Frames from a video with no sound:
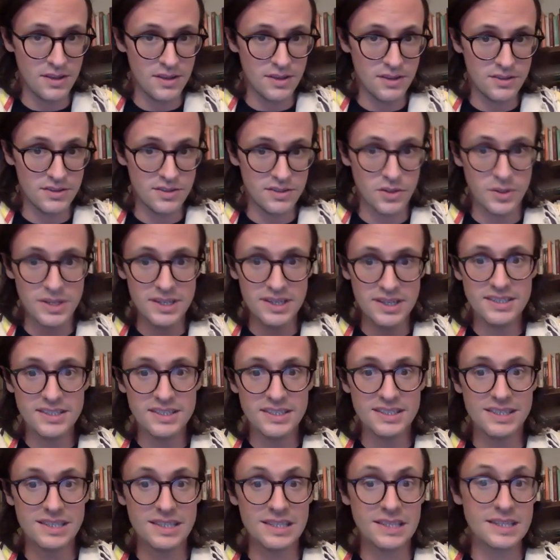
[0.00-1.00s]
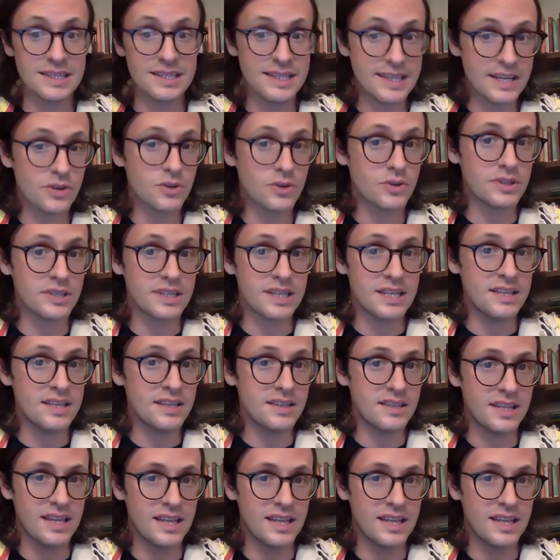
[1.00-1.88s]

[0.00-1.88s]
So he isn't literally